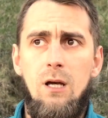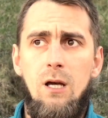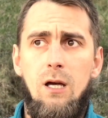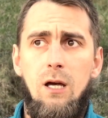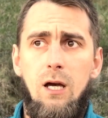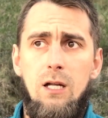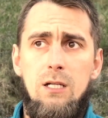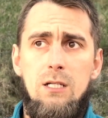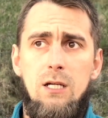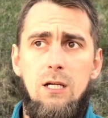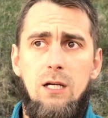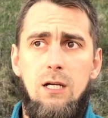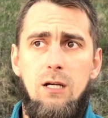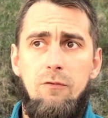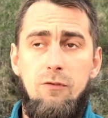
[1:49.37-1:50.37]
And
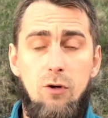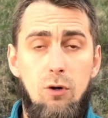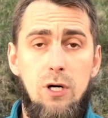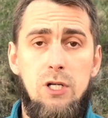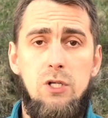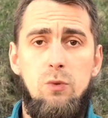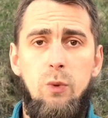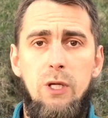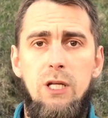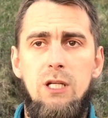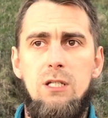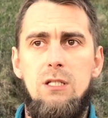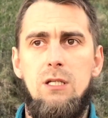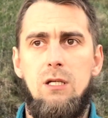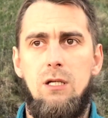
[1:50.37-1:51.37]
uh, of course, we
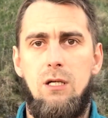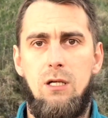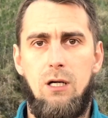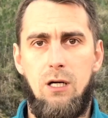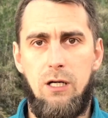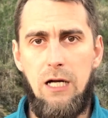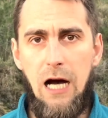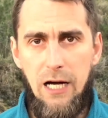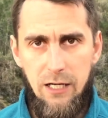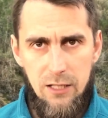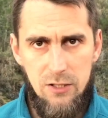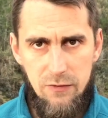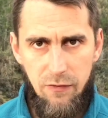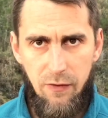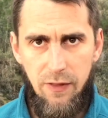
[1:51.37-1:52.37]
need uh,
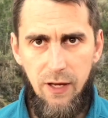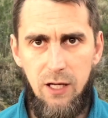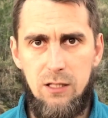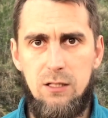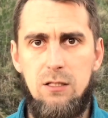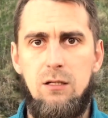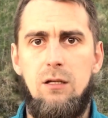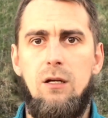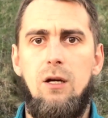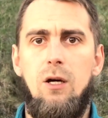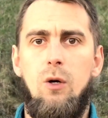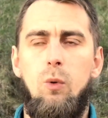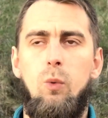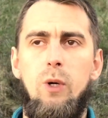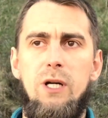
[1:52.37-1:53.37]
guidance for that.
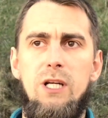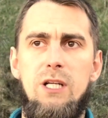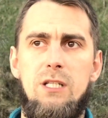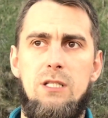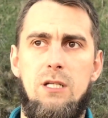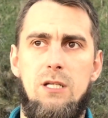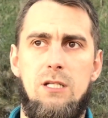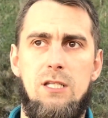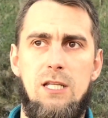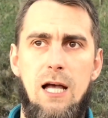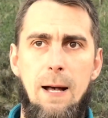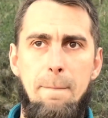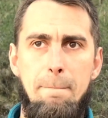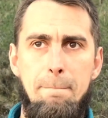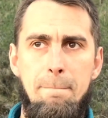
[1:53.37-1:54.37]
We need
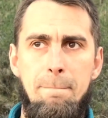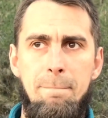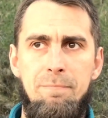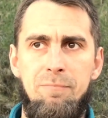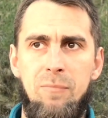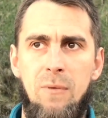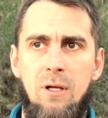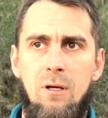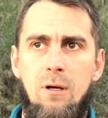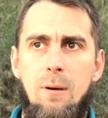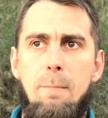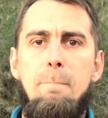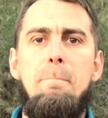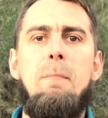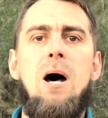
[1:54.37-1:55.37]
some
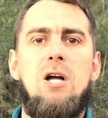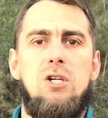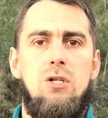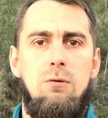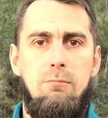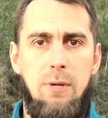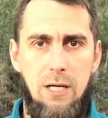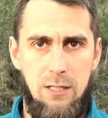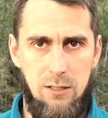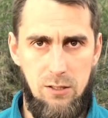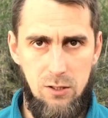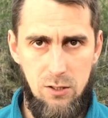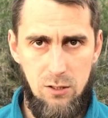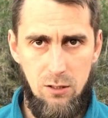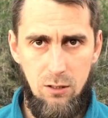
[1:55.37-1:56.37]

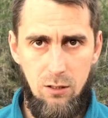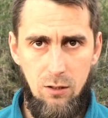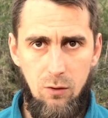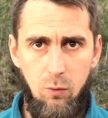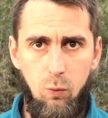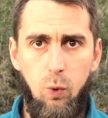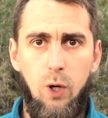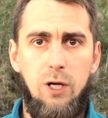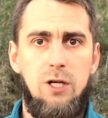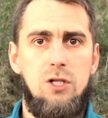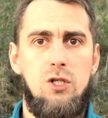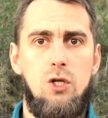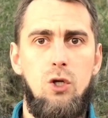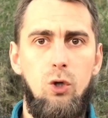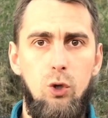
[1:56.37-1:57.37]
measurements what is
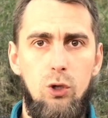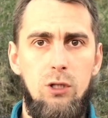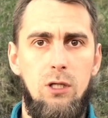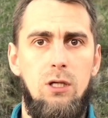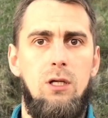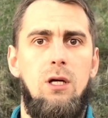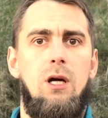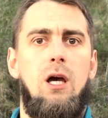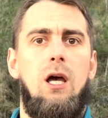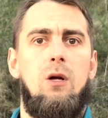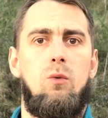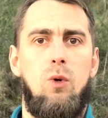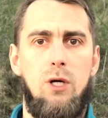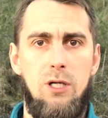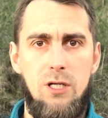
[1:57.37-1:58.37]
good and
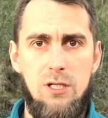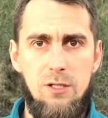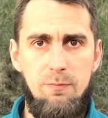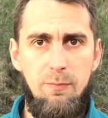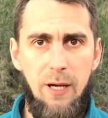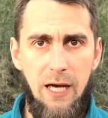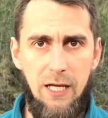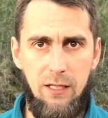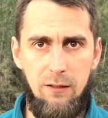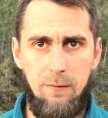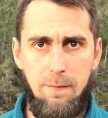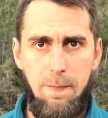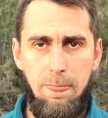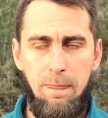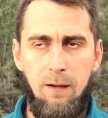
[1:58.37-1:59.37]
what is bad.
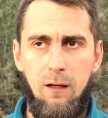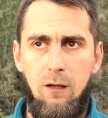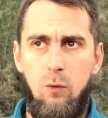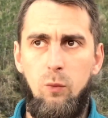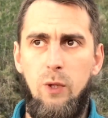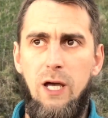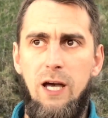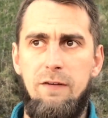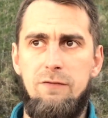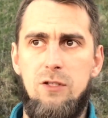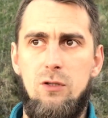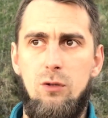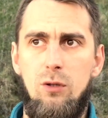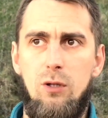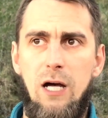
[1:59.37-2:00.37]
We have
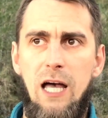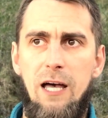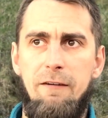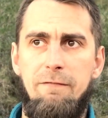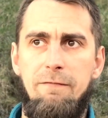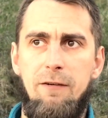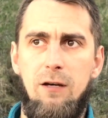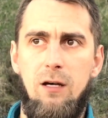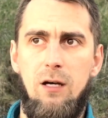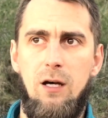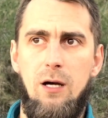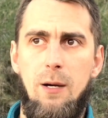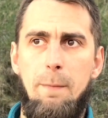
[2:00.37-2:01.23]
to have uh,